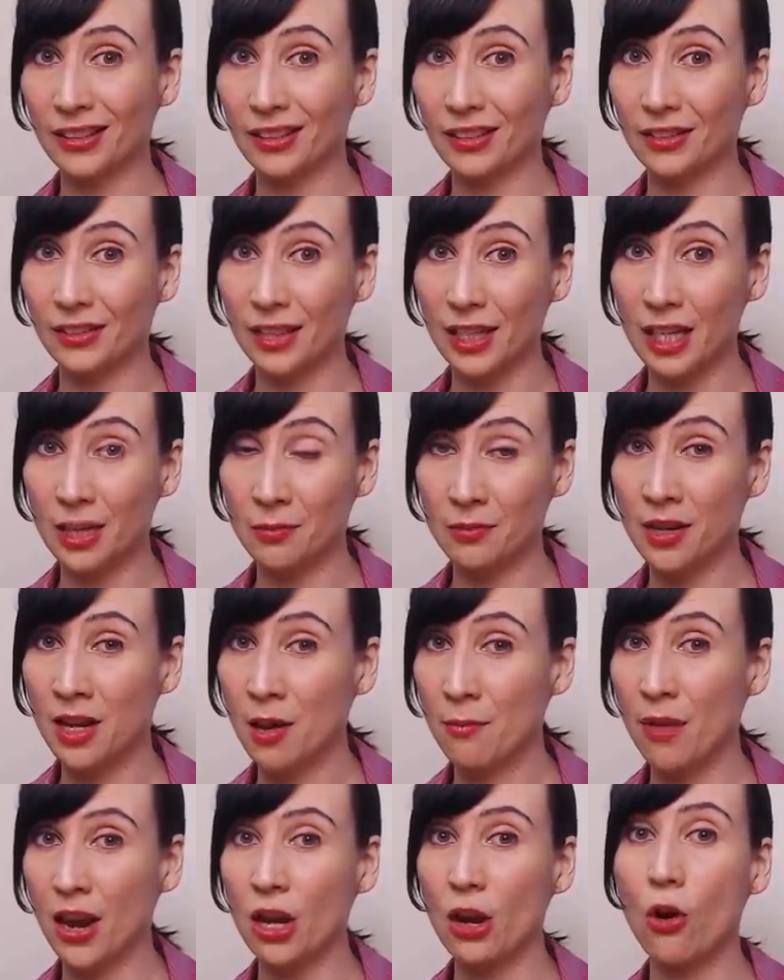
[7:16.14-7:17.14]
it seem
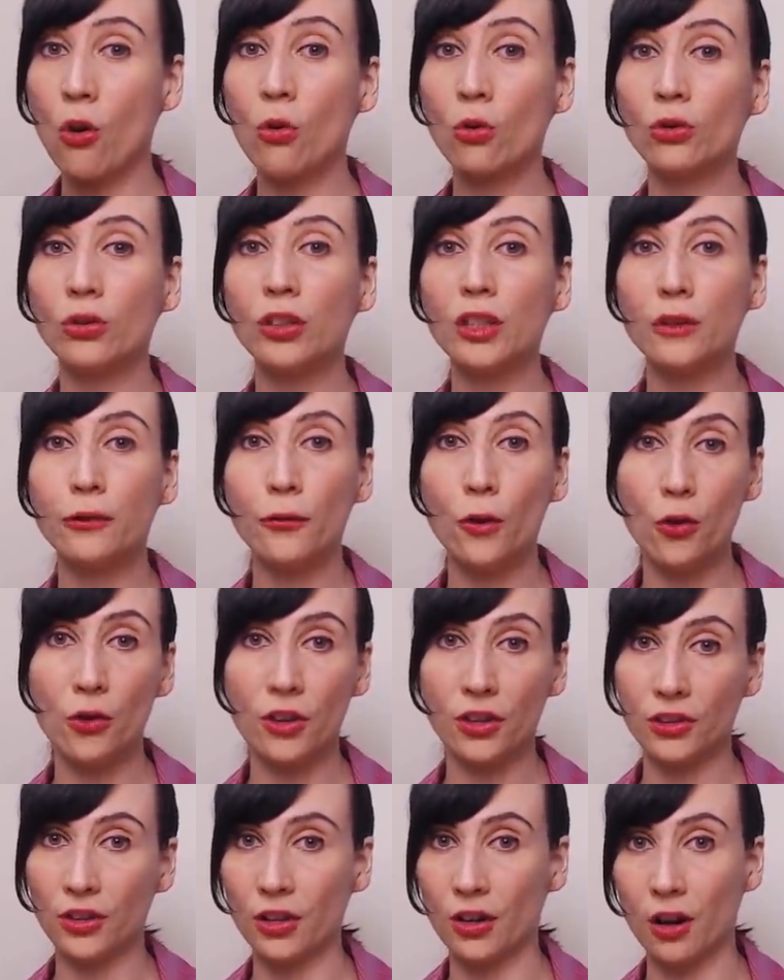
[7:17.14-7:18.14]
by only
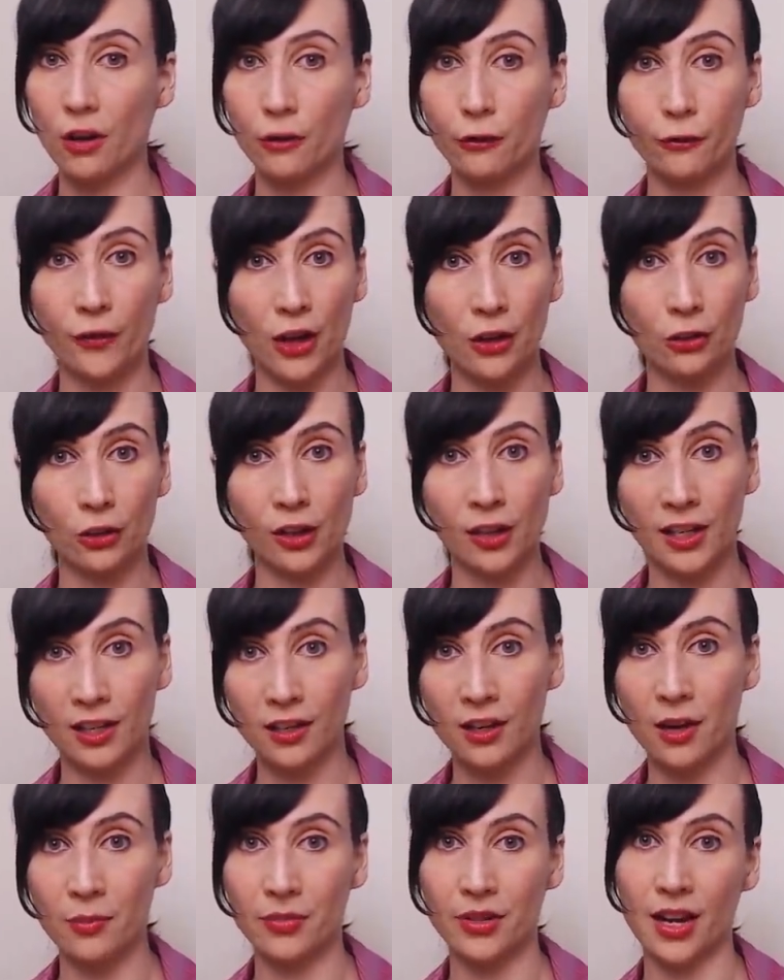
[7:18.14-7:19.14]
focusing on federal
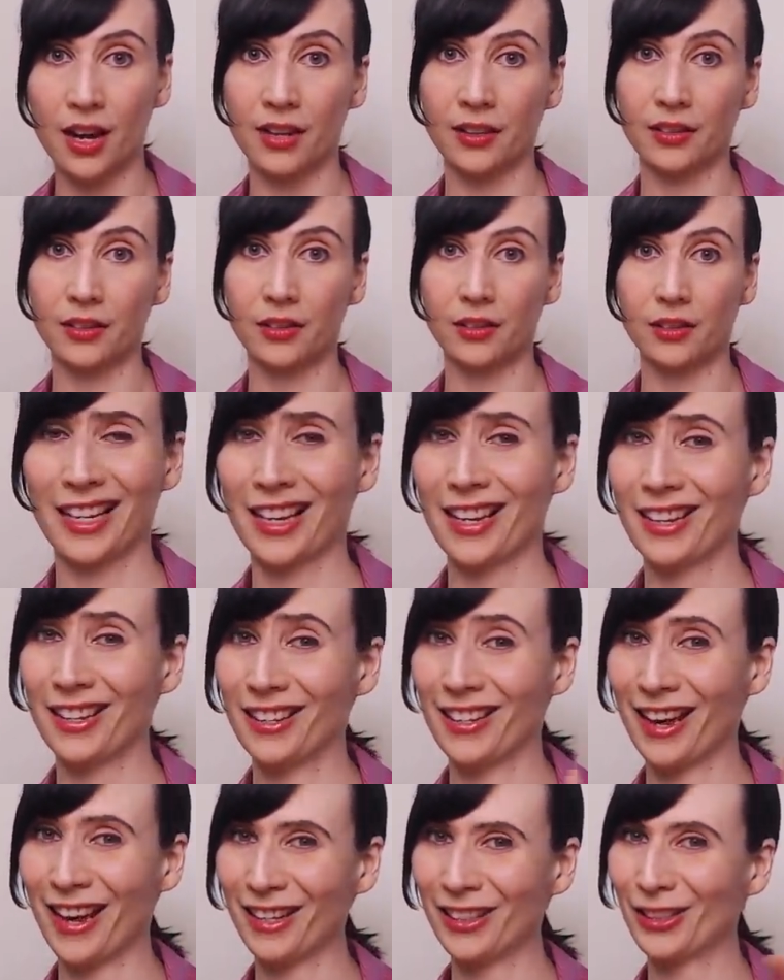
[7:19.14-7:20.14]
income tax.
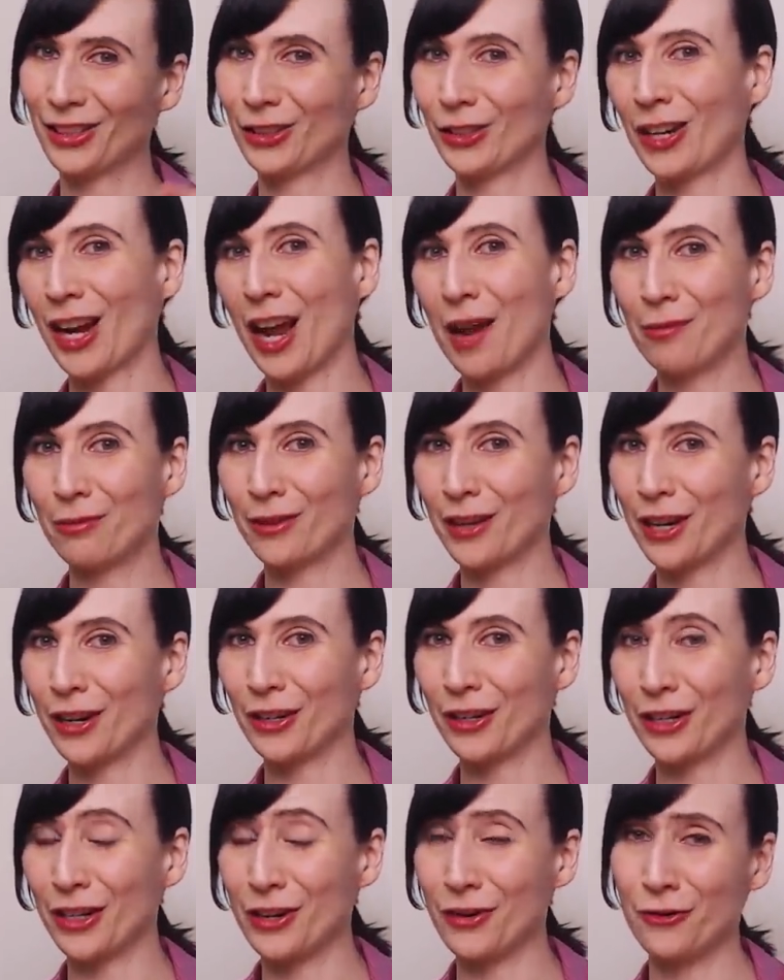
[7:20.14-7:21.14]
Nice try,
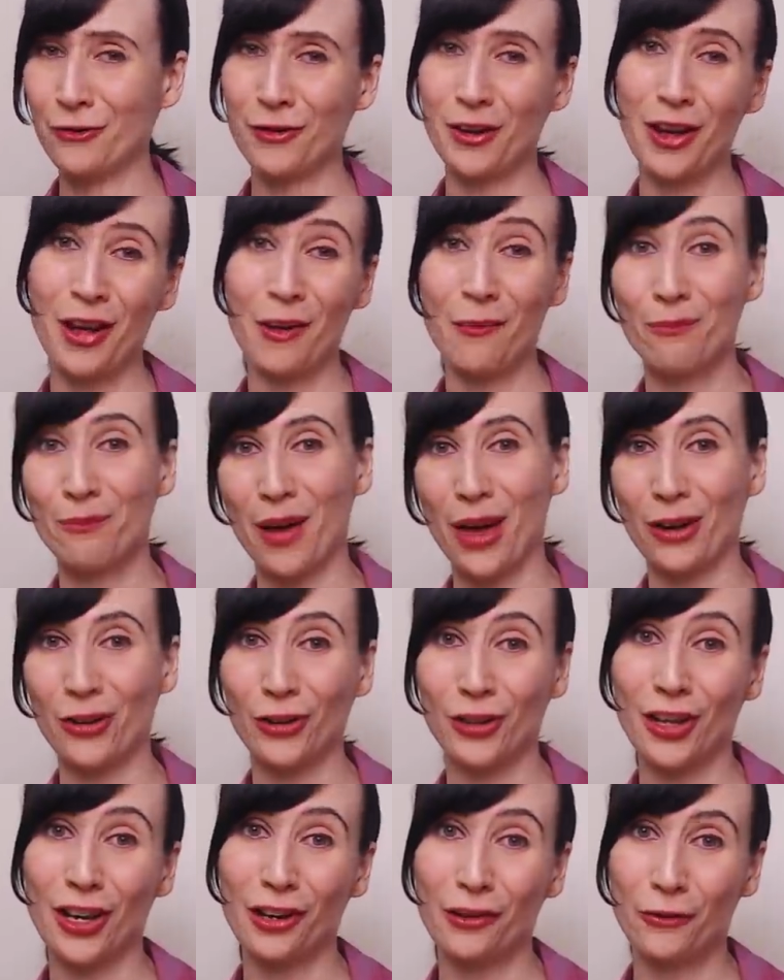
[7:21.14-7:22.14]
PragerU. Better
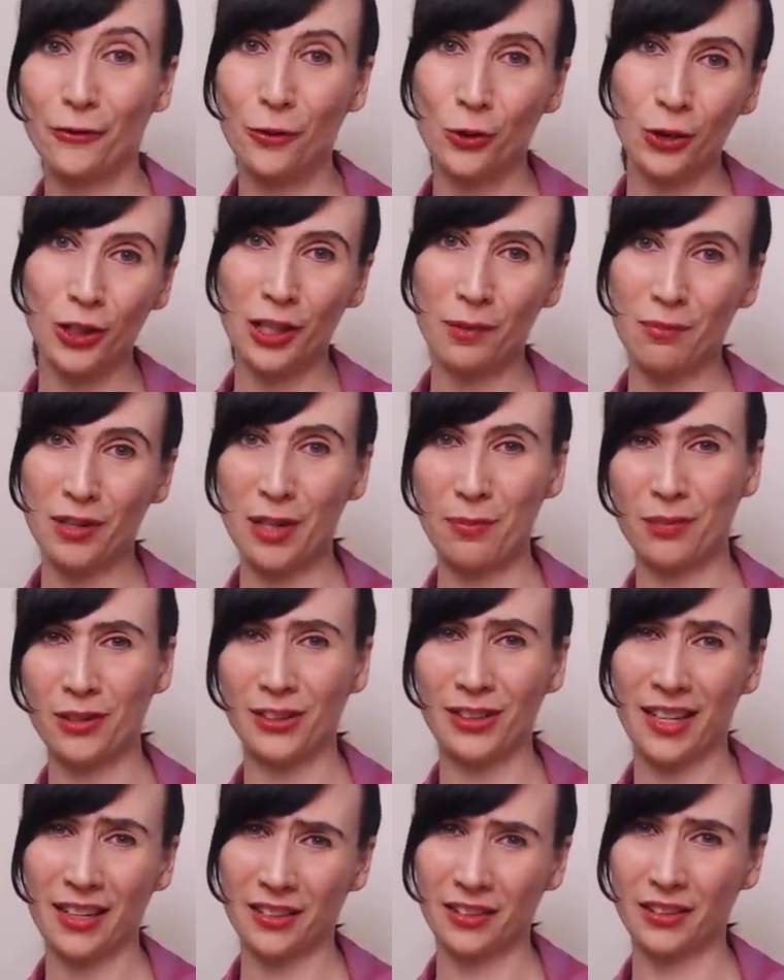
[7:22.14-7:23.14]
luck fooling people
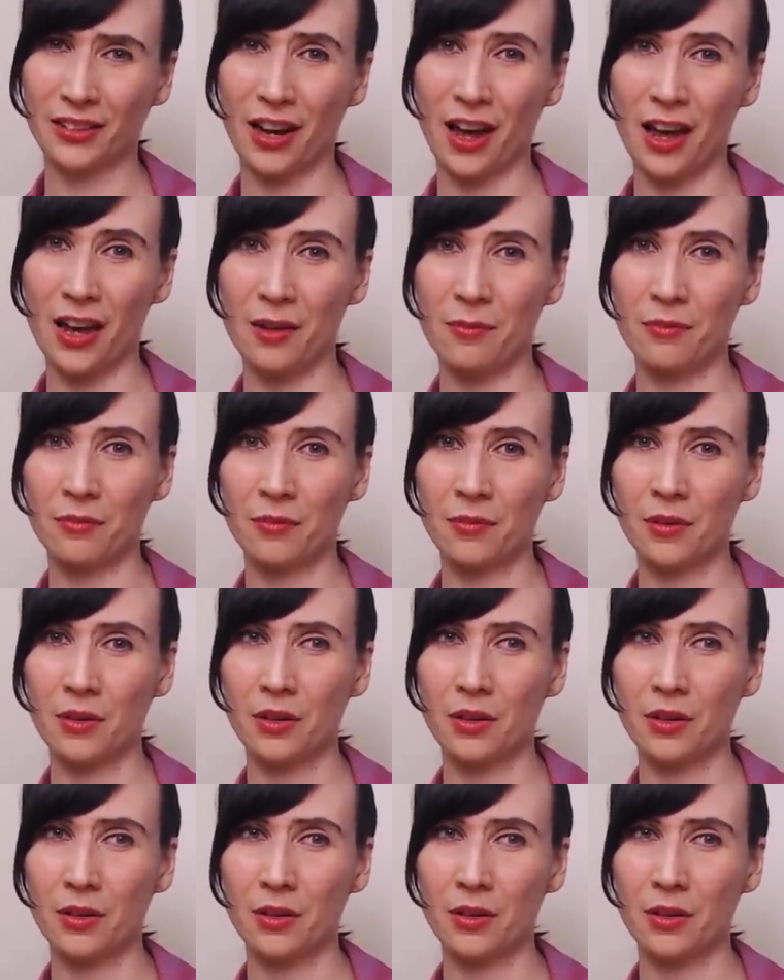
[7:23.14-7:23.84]
next time.